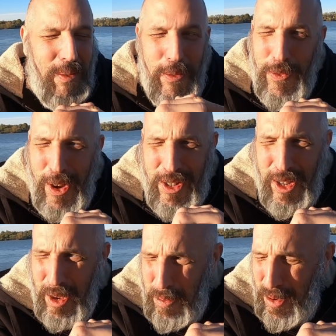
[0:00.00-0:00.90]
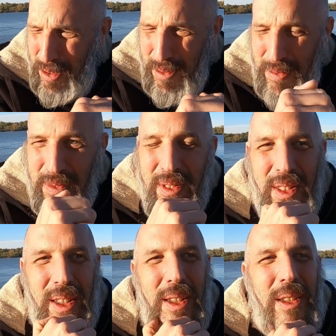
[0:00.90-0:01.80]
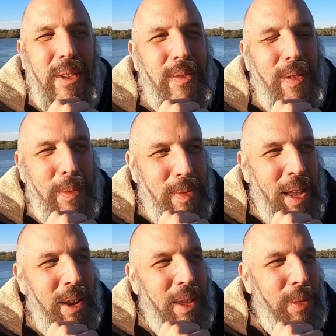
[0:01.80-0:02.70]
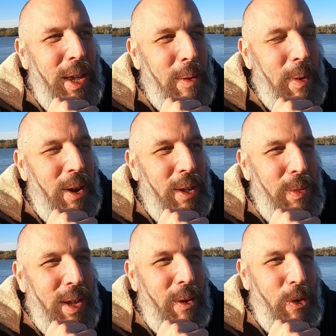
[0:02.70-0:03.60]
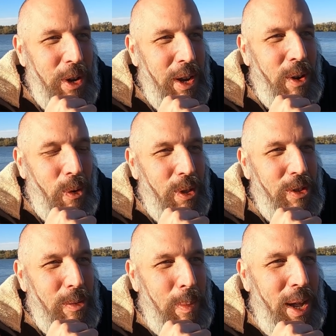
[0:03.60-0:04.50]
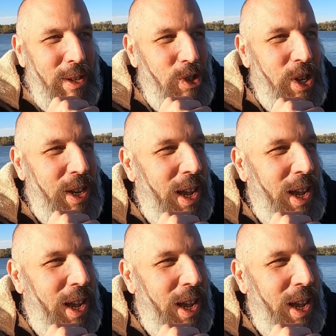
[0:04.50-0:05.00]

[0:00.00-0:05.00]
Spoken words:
fucked up? Now that I think about it, I think we're near where the DuPont shit